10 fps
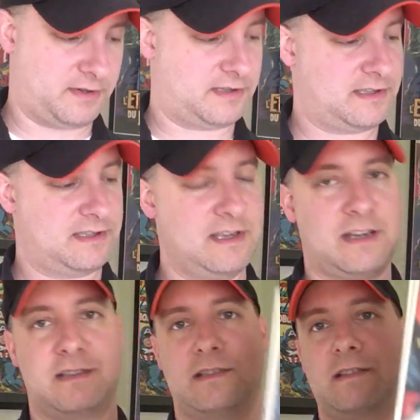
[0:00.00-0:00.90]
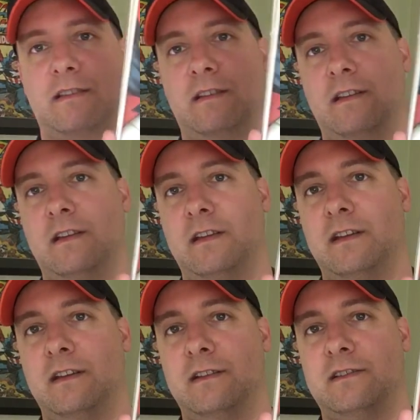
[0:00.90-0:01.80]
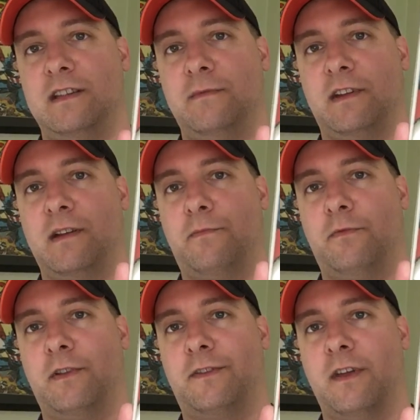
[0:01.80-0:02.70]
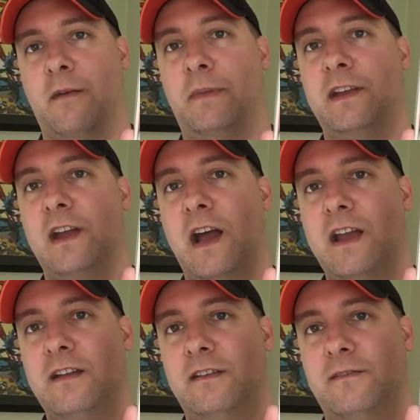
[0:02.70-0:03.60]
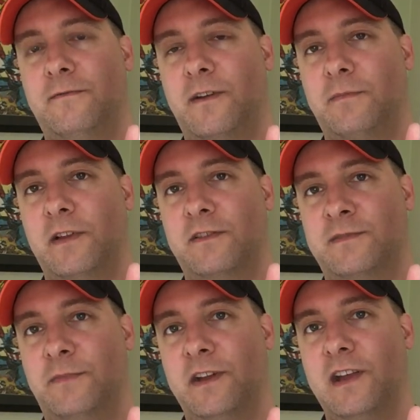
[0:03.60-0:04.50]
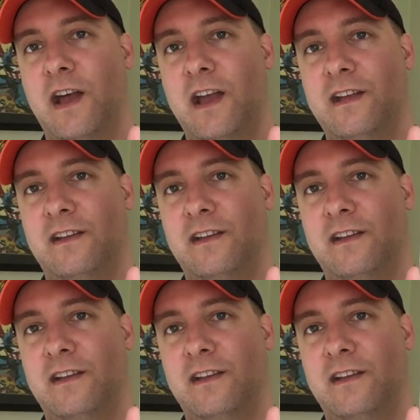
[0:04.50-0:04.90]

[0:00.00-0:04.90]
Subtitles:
6, teaming up with Big Guy, Frank Miller's Big Guy,